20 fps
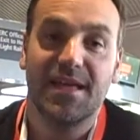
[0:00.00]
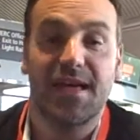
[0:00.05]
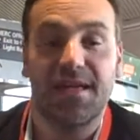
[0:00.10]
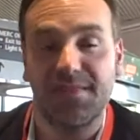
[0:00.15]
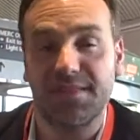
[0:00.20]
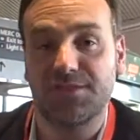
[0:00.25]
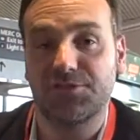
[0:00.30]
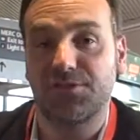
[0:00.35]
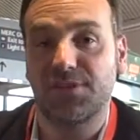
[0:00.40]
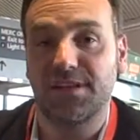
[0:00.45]
And
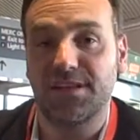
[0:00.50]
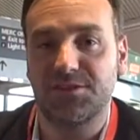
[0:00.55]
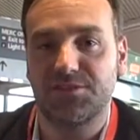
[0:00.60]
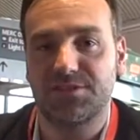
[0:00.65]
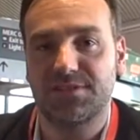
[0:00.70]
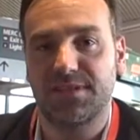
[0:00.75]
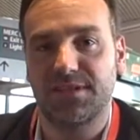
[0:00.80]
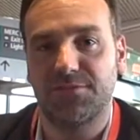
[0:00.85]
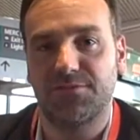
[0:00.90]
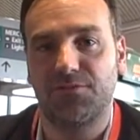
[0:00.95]
that's really
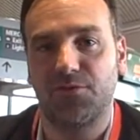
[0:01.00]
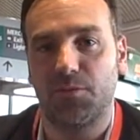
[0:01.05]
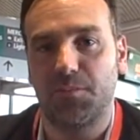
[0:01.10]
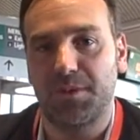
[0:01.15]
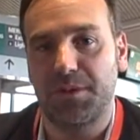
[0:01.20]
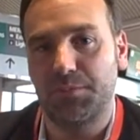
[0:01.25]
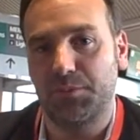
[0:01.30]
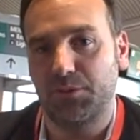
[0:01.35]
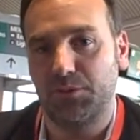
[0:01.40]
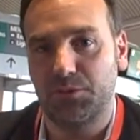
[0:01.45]
interesting for
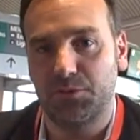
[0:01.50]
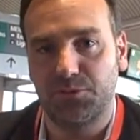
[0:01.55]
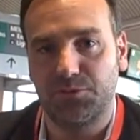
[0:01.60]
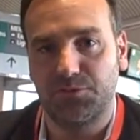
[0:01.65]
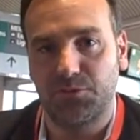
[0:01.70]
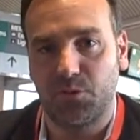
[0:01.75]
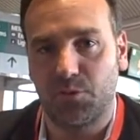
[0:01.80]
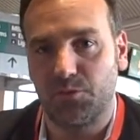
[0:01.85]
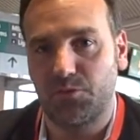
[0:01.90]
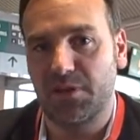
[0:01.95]
people who've
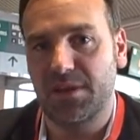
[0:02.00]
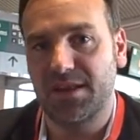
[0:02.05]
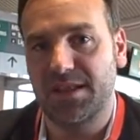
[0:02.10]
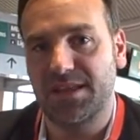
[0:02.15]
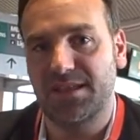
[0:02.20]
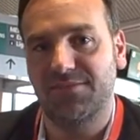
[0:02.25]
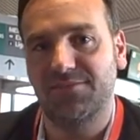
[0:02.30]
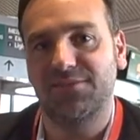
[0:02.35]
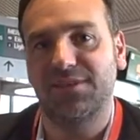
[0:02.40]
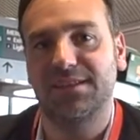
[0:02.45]
already
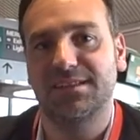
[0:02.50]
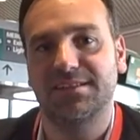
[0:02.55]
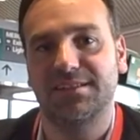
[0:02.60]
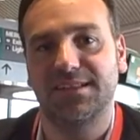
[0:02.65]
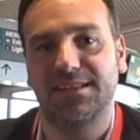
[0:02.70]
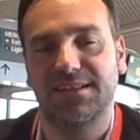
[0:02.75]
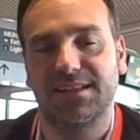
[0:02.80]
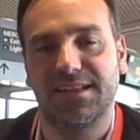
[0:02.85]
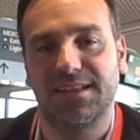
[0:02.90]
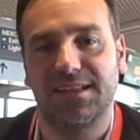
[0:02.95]

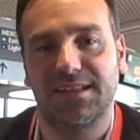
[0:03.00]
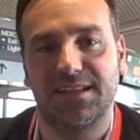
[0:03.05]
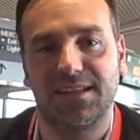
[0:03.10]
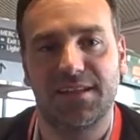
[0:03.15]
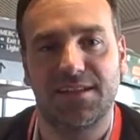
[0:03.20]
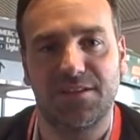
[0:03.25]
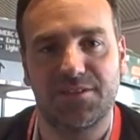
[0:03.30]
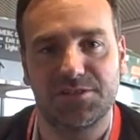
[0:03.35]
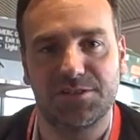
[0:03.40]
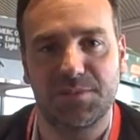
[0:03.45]
invested in
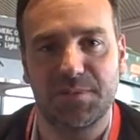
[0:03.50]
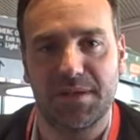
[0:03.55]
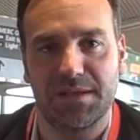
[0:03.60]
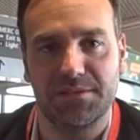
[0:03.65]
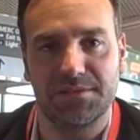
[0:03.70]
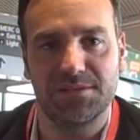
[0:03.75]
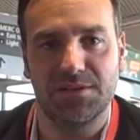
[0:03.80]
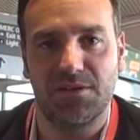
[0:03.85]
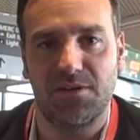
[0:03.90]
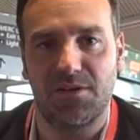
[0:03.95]
large
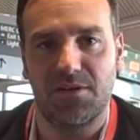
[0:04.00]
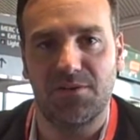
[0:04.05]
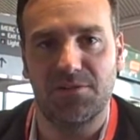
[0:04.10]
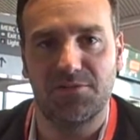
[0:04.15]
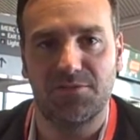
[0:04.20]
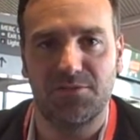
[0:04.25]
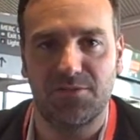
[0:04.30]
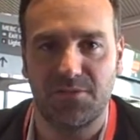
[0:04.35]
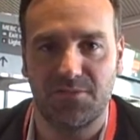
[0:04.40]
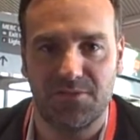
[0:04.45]
amounts
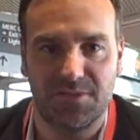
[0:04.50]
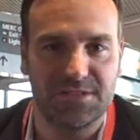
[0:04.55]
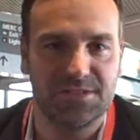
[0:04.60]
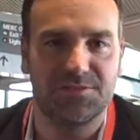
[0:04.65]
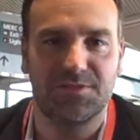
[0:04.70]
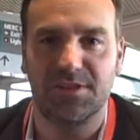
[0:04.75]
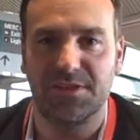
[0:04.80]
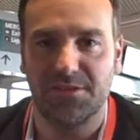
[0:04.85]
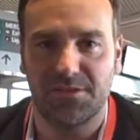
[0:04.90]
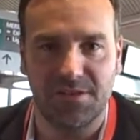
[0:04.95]
of
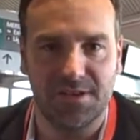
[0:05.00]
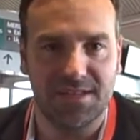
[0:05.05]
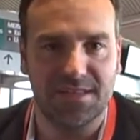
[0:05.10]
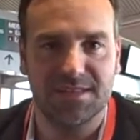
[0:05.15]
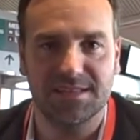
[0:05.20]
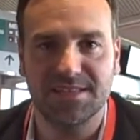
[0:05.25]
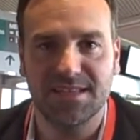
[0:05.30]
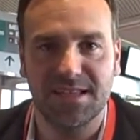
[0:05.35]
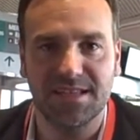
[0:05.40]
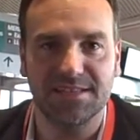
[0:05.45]
vSphere and
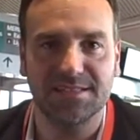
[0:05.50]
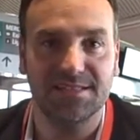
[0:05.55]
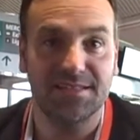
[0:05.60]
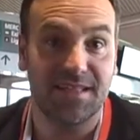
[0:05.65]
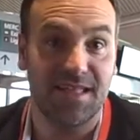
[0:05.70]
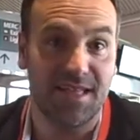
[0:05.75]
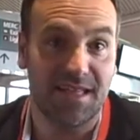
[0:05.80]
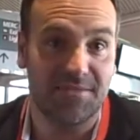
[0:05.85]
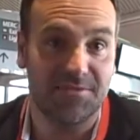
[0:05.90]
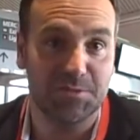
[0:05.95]
ESX, and
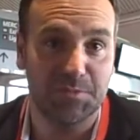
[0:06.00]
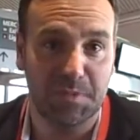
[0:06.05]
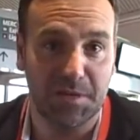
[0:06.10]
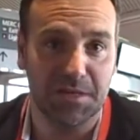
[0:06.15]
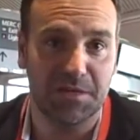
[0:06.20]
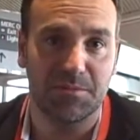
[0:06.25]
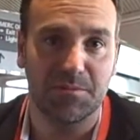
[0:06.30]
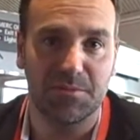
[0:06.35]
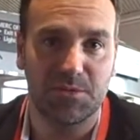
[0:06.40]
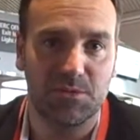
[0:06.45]
they have spare
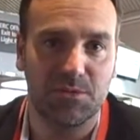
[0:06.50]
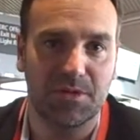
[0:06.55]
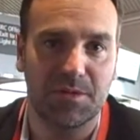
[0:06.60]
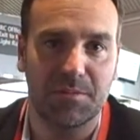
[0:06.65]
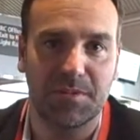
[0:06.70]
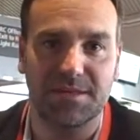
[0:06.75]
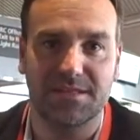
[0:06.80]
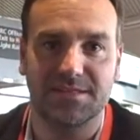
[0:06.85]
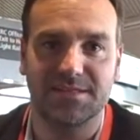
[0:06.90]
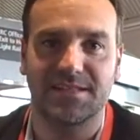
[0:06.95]
compute
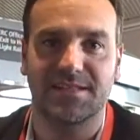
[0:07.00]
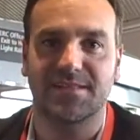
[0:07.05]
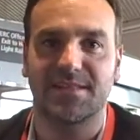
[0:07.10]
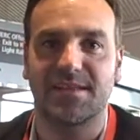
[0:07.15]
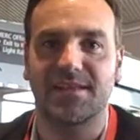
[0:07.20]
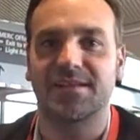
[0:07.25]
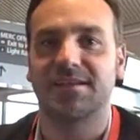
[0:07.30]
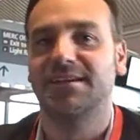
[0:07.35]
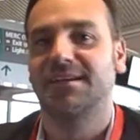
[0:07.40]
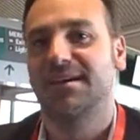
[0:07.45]
capacity
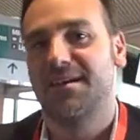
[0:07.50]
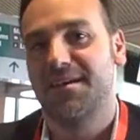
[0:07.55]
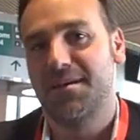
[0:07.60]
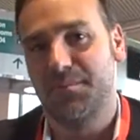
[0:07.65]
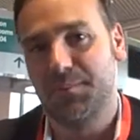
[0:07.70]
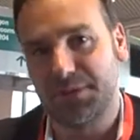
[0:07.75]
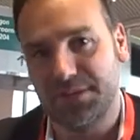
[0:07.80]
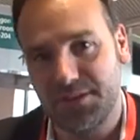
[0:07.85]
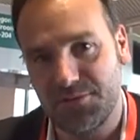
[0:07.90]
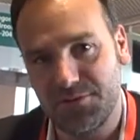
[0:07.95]
there,
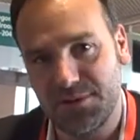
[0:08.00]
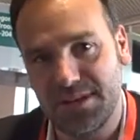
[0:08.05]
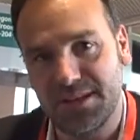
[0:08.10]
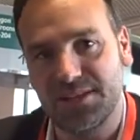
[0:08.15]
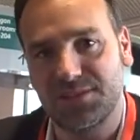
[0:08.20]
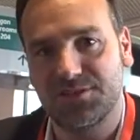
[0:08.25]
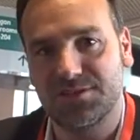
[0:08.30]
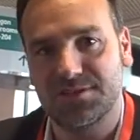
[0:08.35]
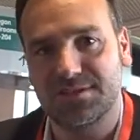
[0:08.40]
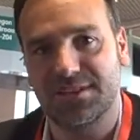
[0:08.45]
but they're really
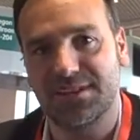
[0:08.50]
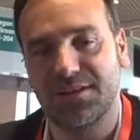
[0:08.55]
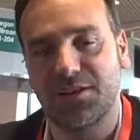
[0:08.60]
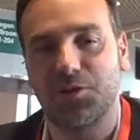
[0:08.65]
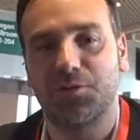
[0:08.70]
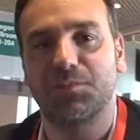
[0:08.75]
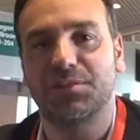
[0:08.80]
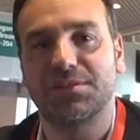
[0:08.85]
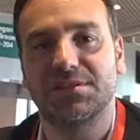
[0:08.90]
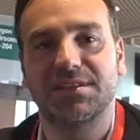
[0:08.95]
interested in
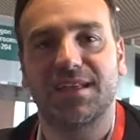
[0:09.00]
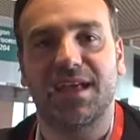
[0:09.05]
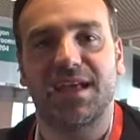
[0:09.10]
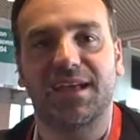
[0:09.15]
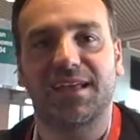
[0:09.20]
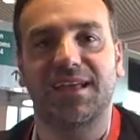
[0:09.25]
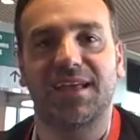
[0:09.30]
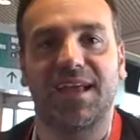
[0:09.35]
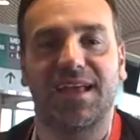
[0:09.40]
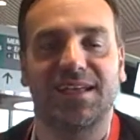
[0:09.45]
OpenStack
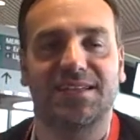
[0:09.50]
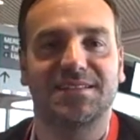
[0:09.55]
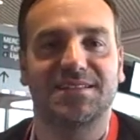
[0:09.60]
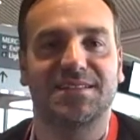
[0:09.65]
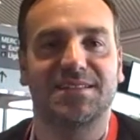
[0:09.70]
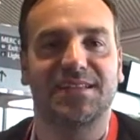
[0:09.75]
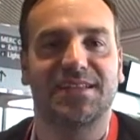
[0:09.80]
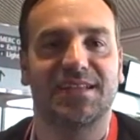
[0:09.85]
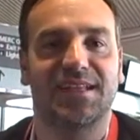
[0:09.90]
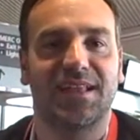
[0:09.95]
as
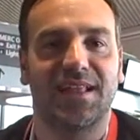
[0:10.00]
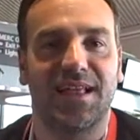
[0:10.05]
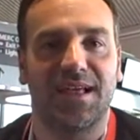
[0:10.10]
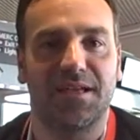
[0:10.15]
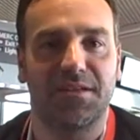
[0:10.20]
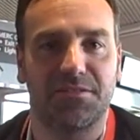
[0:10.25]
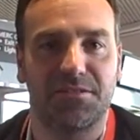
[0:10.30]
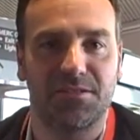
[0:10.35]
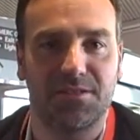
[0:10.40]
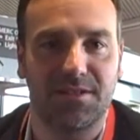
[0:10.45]
the
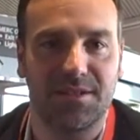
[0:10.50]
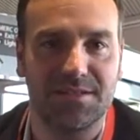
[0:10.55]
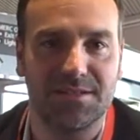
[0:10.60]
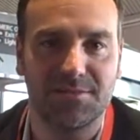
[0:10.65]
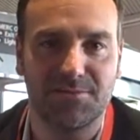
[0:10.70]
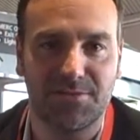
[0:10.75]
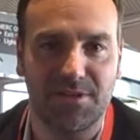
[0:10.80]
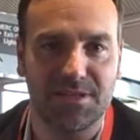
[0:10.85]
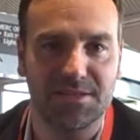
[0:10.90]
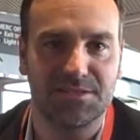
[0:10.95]
cloud
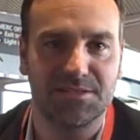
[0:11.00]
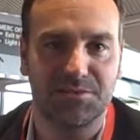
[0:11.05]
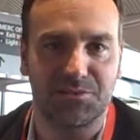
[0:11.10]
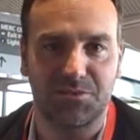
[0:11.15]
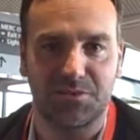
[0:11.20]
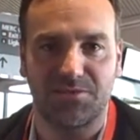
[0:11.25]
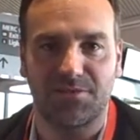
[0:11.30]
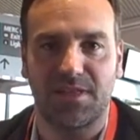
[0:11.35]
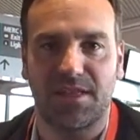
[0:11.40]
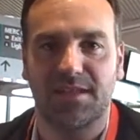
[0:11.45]
interface to
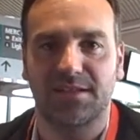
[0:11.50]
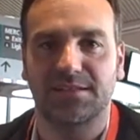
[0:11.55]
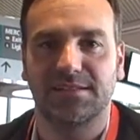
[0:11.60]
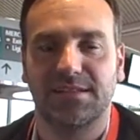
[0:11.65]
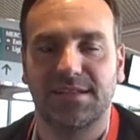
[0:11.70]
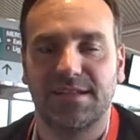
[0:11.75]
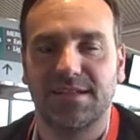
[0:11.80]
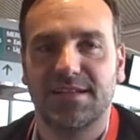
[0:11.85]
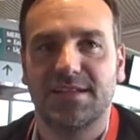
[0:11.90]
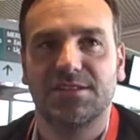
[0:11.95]
all of that.
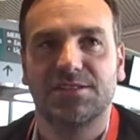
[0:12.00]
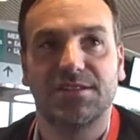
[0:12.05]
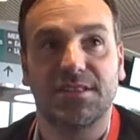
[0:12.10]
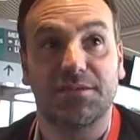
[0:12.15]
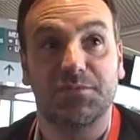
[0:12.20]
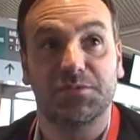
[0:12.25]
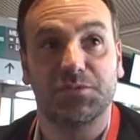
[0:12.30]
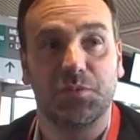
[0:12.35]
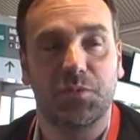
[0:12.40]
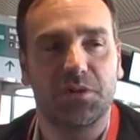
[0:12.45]
So
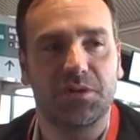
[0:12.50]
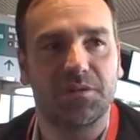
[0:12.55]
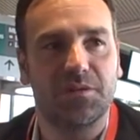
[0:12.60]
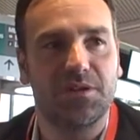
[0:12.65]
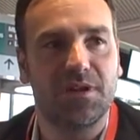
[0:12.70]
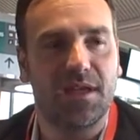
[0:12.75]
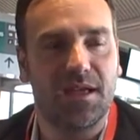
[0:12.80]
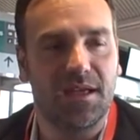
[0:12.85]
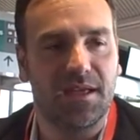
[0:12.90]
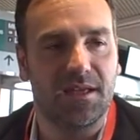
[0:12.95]
that was
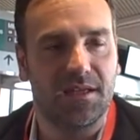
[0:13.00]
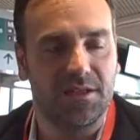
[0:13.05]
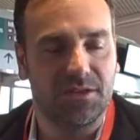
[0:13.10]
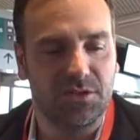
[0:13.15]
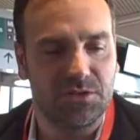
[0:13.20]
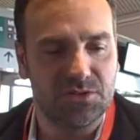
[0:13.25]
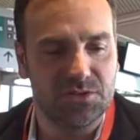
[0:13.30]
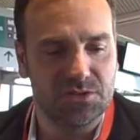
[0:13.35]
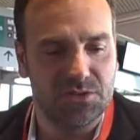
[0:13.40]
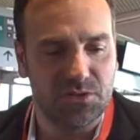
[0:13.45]
one a
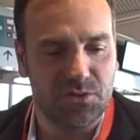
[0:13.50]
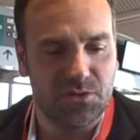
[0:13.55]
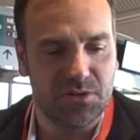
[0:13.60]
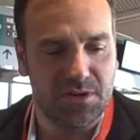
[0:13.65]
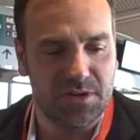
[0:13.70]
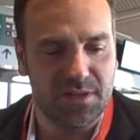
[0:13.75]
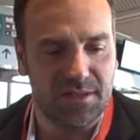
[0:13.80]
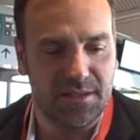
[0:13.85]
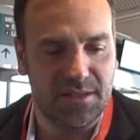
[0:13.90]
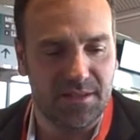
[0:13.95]
good
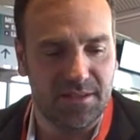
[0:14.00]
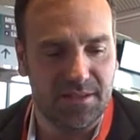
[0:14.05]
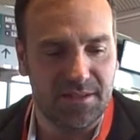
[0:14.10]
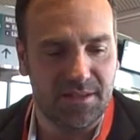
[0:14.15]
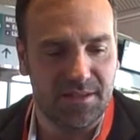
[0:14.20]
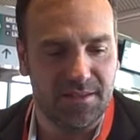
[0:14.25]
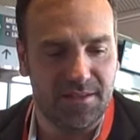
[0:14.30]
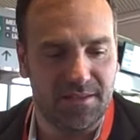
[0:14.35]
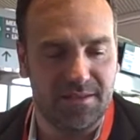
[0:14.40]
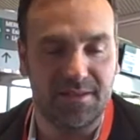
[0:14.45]
story.
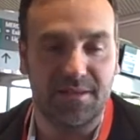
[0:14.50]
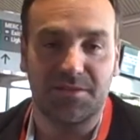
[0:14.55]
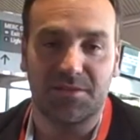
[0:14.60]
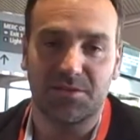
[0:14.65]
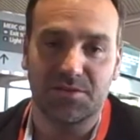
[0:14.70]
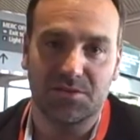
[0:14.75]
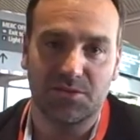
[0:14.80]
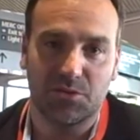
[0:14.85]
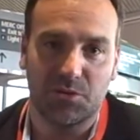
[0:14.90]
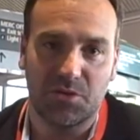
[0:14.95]
Another
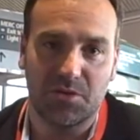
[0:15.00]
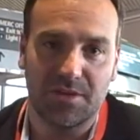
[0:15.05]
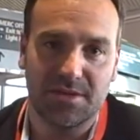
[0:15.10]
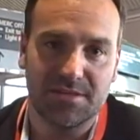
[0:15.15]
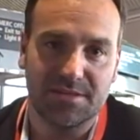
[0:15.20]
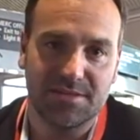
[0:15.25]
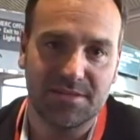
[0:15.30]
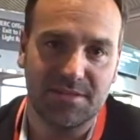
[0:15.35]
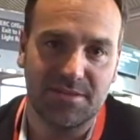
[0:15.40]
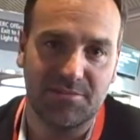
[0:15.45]
good story
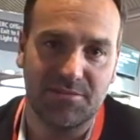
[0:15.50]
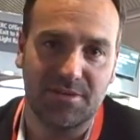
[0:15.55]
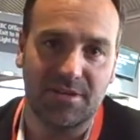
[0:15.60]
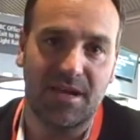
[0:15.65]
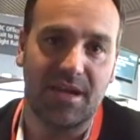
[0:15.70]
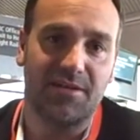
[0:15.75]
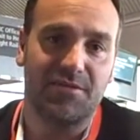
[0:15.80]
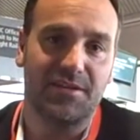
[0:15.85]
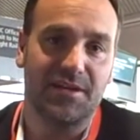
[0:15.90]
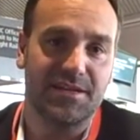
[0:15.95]
is
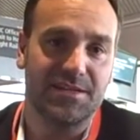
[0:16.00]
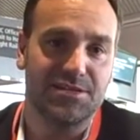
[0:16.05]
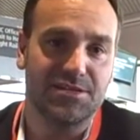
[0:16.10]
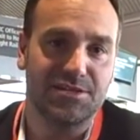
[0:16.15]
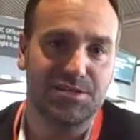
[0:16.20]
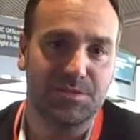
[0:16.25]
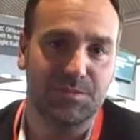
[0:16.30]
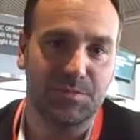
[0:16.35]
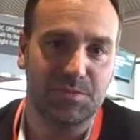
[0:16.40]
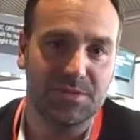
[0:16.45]
our
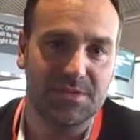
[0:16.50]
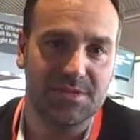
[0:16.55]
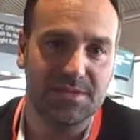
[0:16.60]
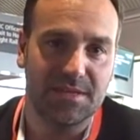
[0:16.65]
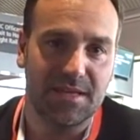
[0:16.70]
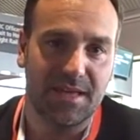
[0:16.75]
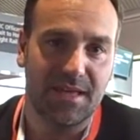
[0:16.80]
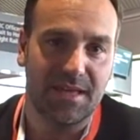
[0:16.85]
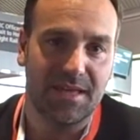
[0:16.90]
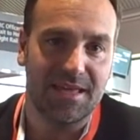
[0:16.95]
relationship with
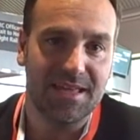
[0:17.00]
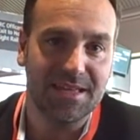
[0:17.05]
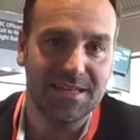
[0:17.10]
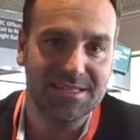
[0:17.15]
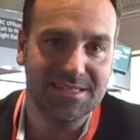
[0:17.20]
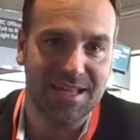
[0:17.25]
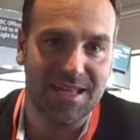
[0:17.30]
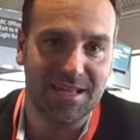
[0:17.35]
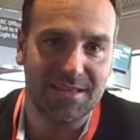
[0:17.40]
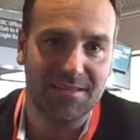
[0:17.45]

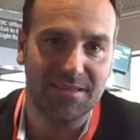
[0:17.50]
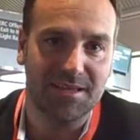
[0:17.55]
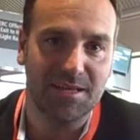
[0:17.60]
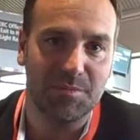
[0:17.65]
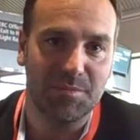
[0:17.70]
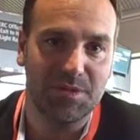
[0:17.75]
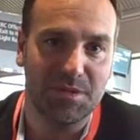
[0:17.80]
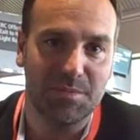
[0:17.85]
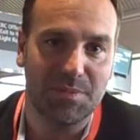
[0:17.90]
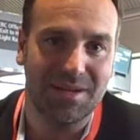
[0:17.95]
InkTank, the
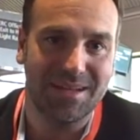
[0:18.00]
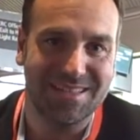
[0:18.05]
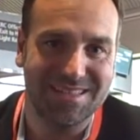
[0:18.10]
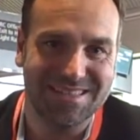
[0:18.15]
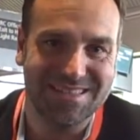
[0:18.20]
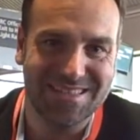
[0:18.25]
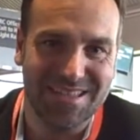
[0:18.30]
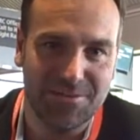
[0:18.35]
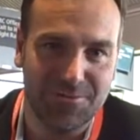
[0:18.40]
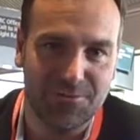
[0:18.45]
company behind
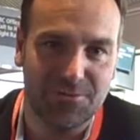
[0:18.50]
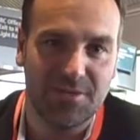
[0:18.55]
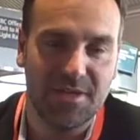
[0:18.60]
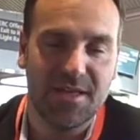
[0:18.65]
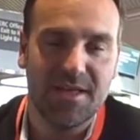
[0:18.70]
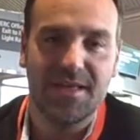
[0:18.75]
Ceph.